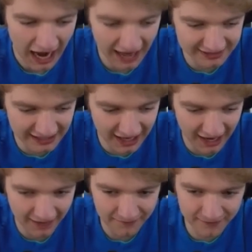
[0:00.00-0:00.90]
I
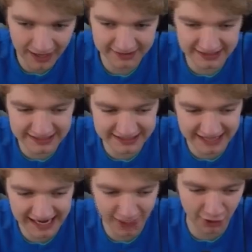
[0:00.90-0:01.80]
think he's
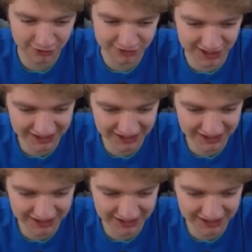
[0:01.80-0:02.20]
getting old.